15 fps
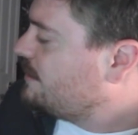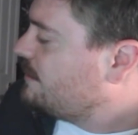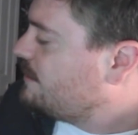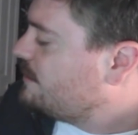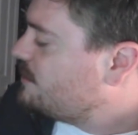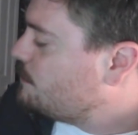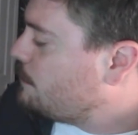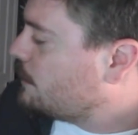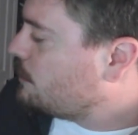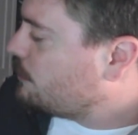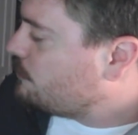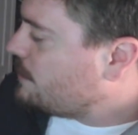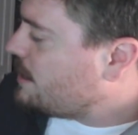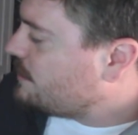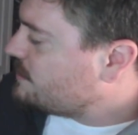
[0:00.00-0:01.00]
sprinkled
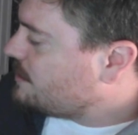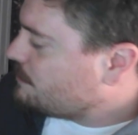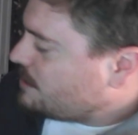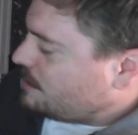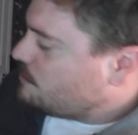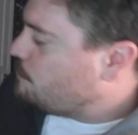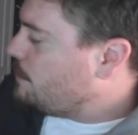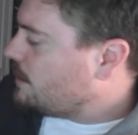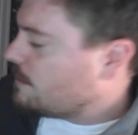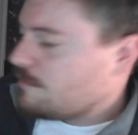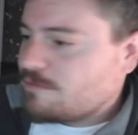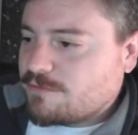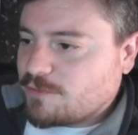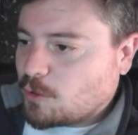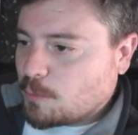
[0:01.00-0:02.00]
throughout. Sometimes
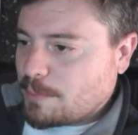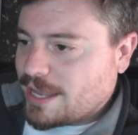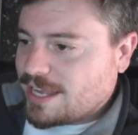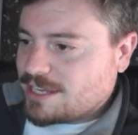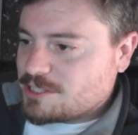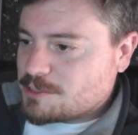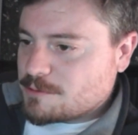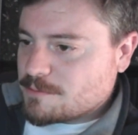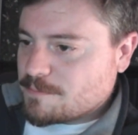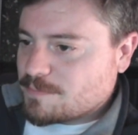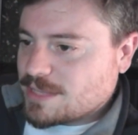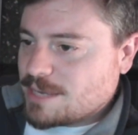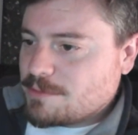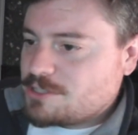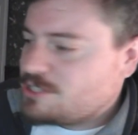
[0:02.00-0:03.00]
big, full-page
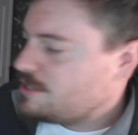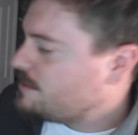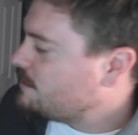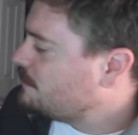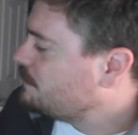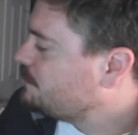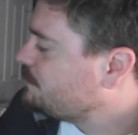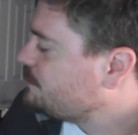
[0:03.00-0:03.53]
images.